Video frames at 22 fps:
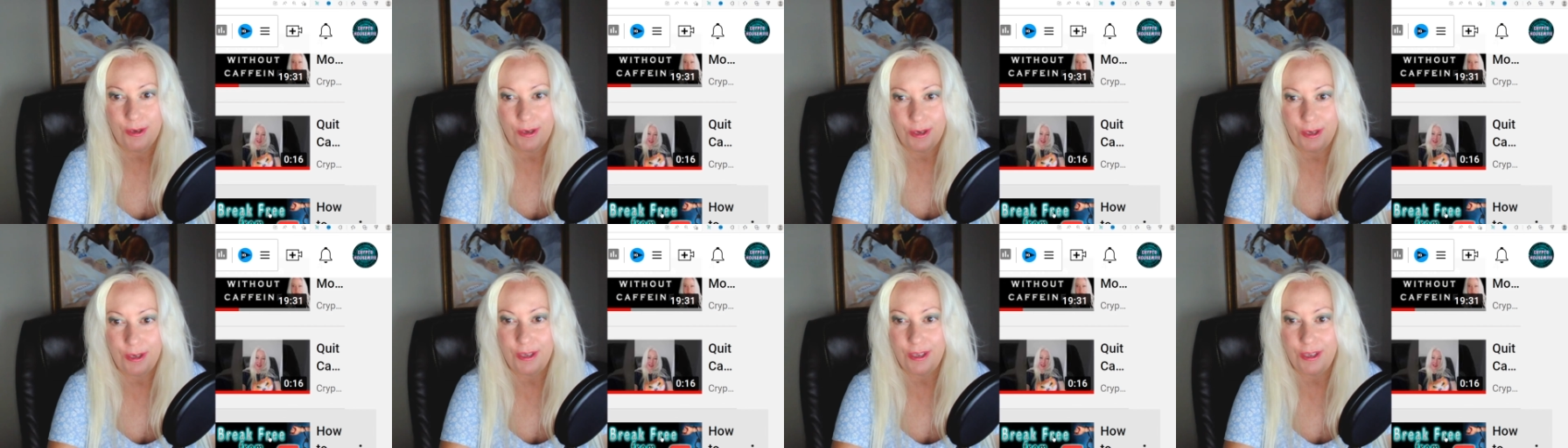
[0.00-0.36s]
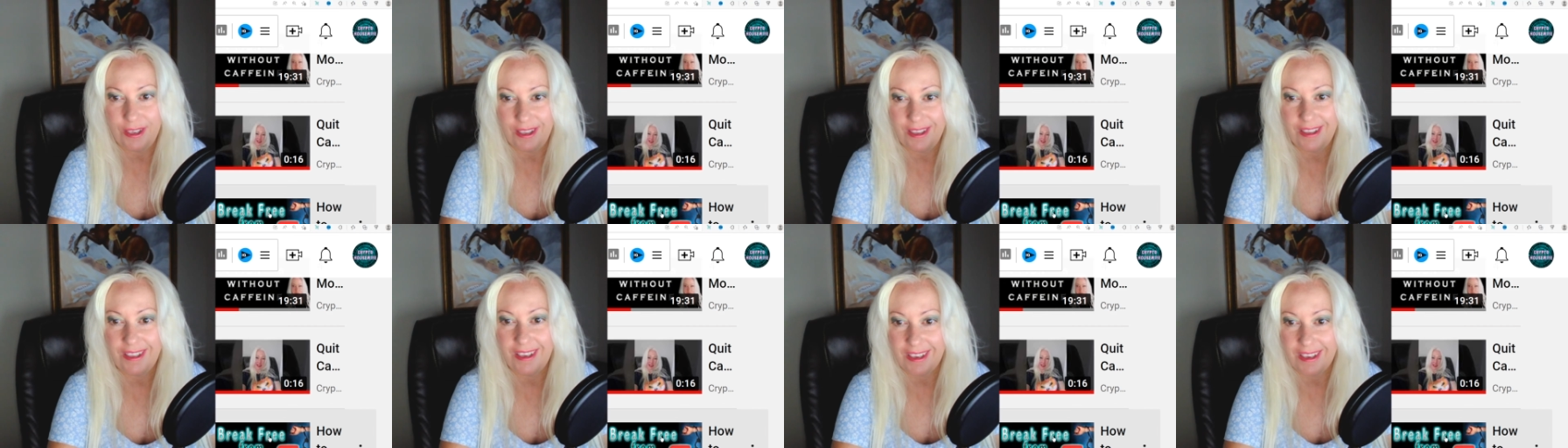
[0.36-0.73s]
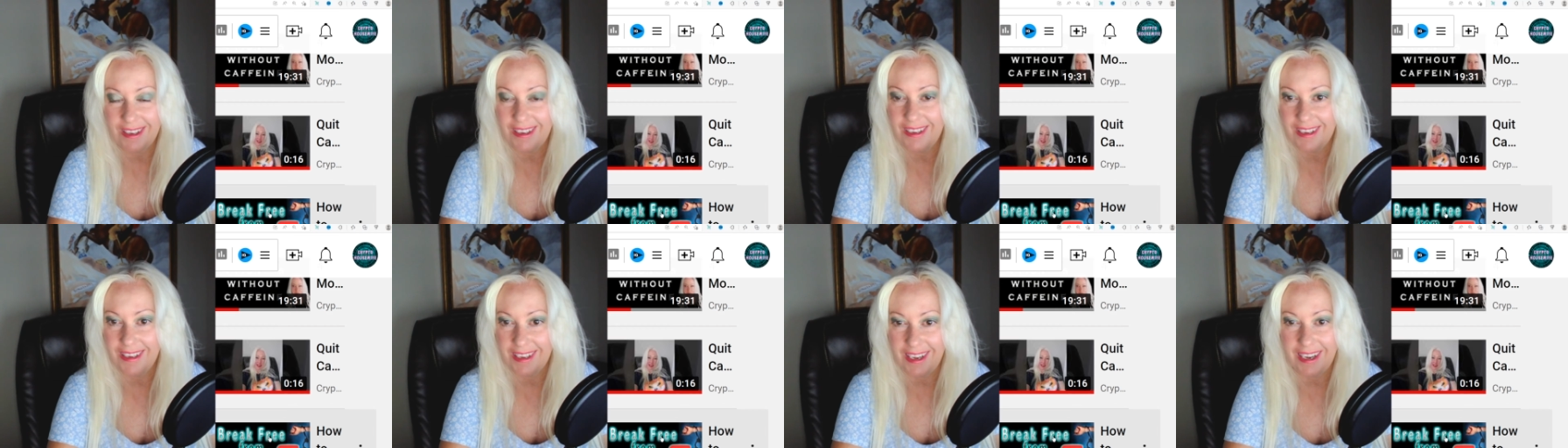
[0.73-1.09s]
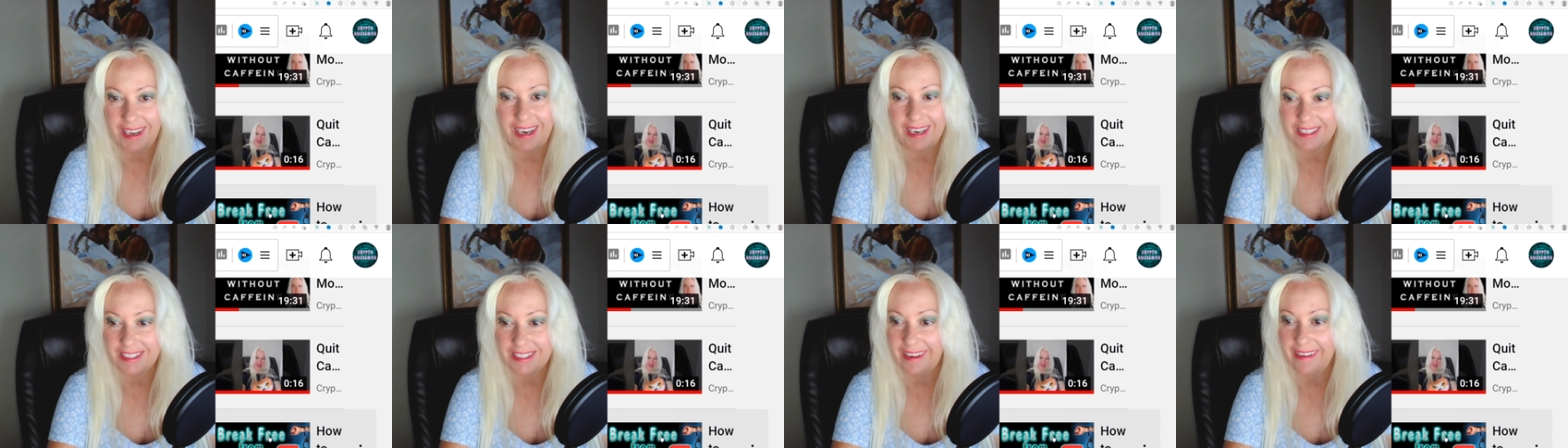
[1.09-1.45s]

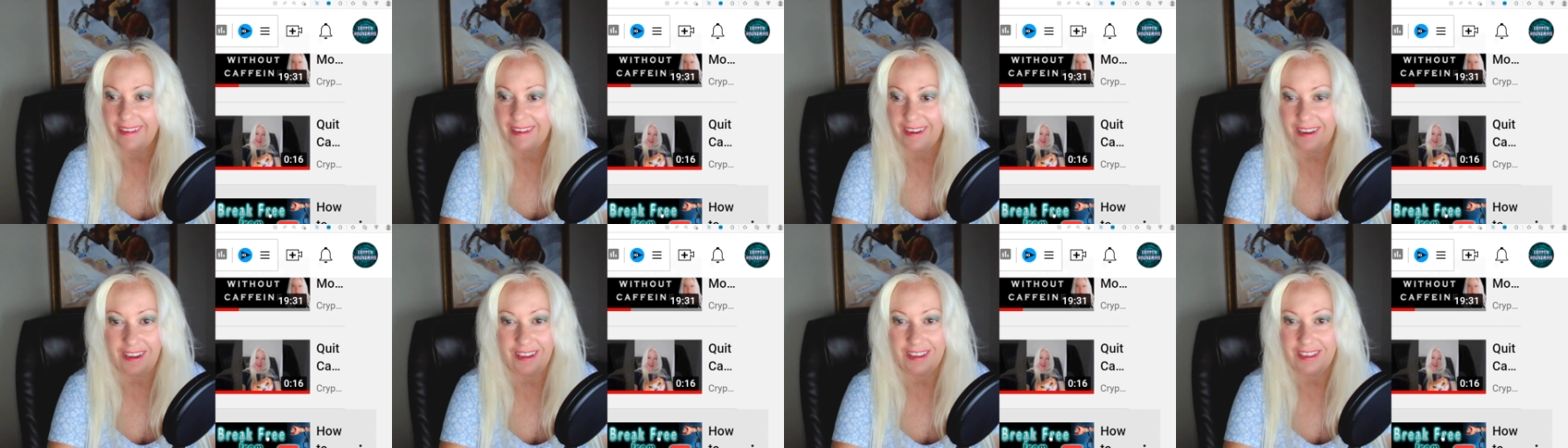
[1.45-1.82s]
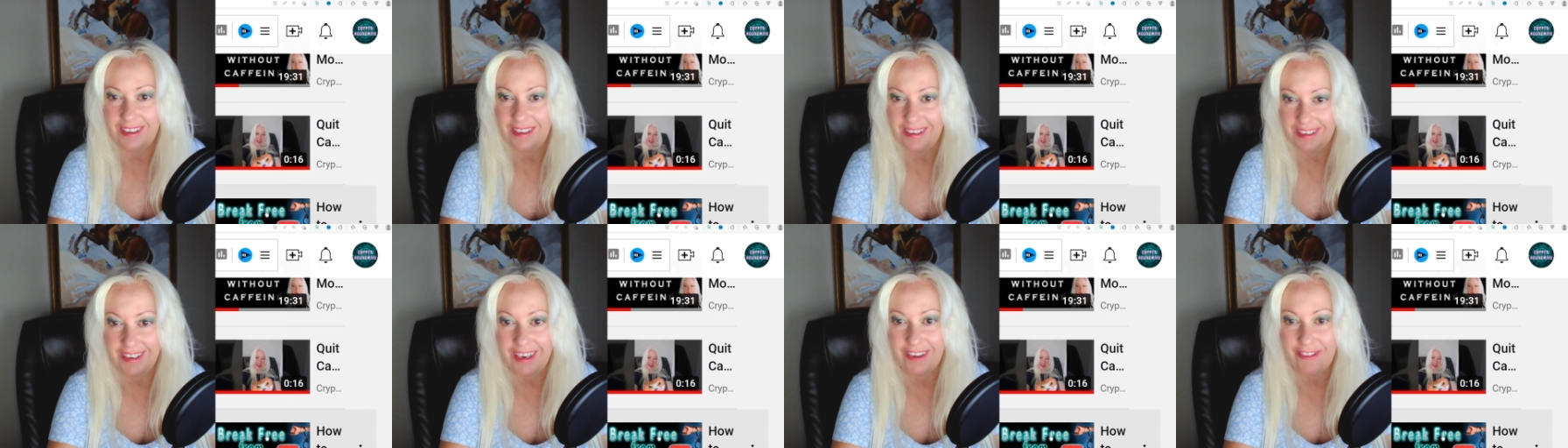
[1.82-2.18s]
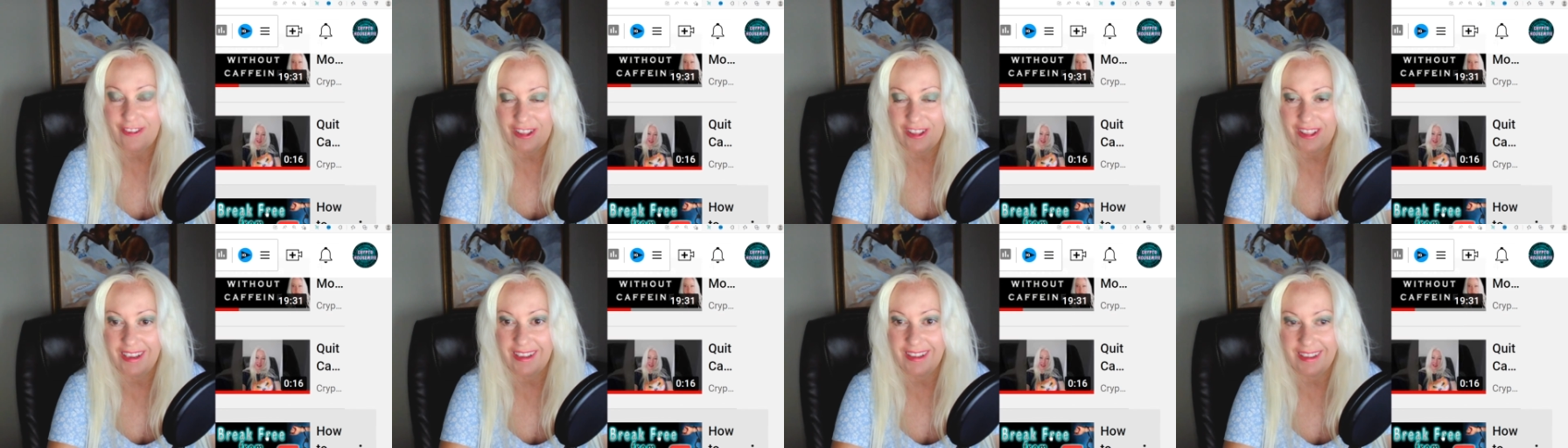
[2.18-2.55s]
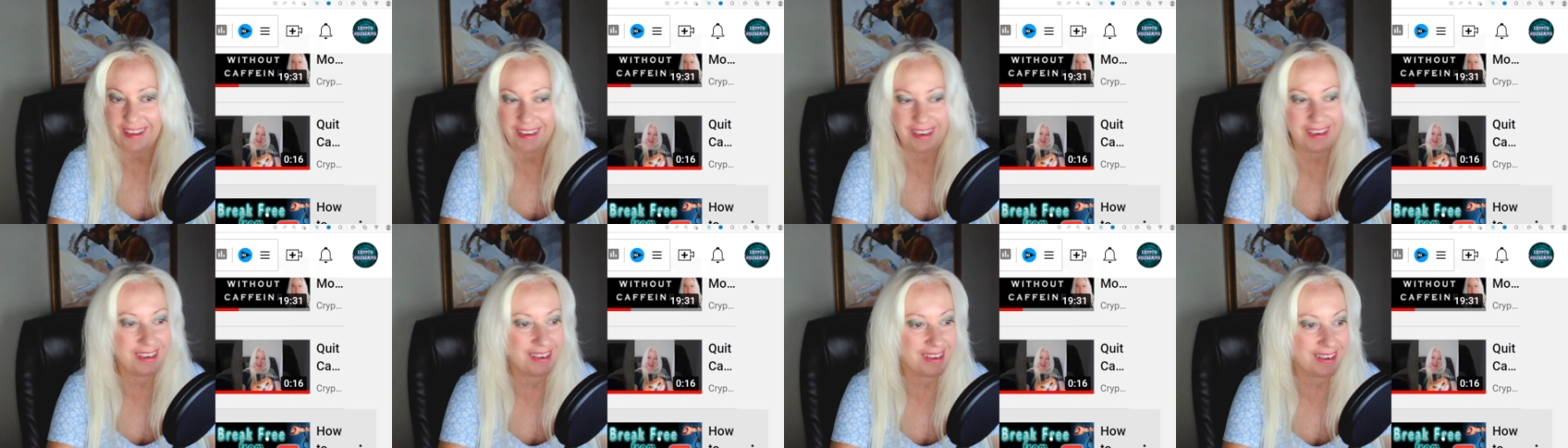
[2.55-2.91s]
I say it all.
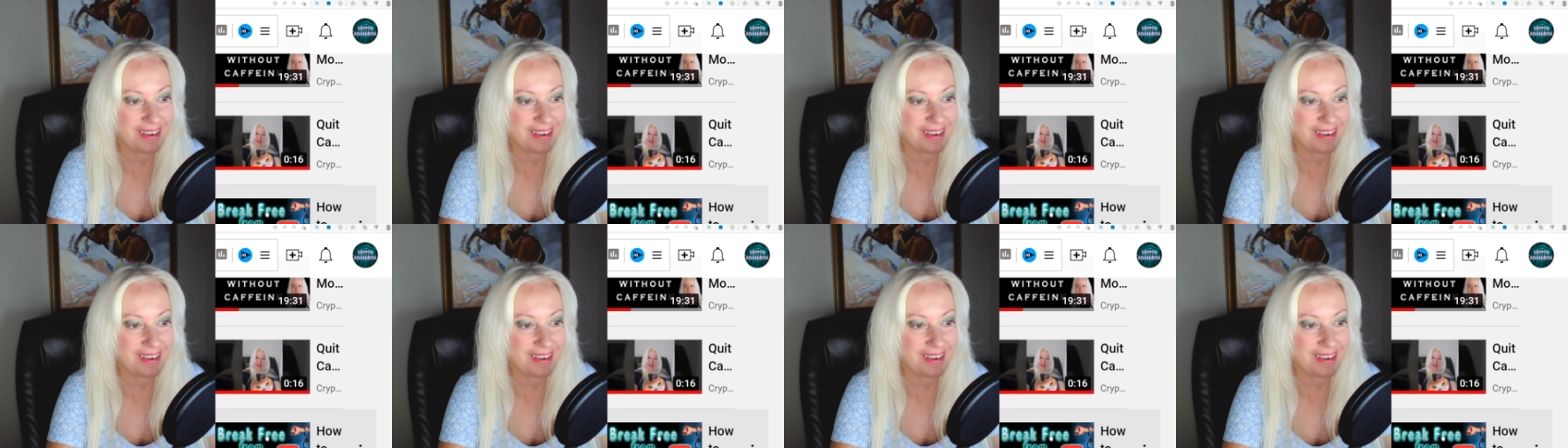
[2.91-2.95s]
Everything,